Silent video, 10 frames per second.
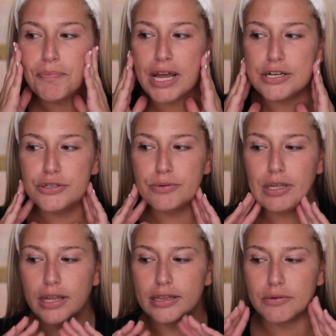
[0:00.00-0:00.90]
I do
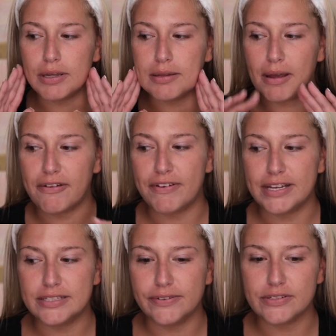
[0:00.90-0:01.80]
really like the way that my
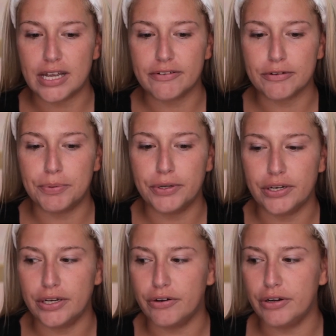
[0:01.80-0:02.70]
face feels after putting
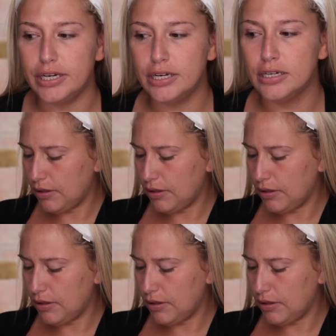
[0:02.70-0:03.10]
it on.